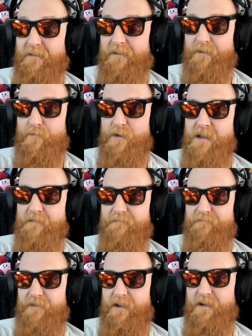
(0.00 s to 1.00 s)
three
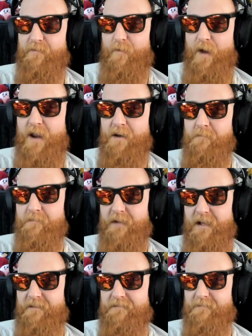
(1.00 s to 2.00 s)
fucking random
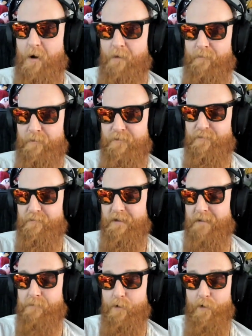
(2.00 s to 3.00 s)
like offers for
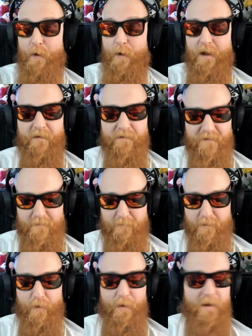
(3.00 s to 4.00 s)
I'm blown away.
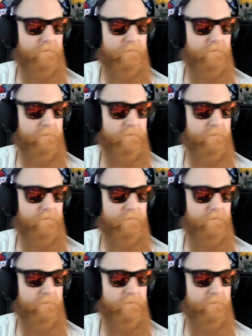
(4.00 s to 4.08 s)
Blown away.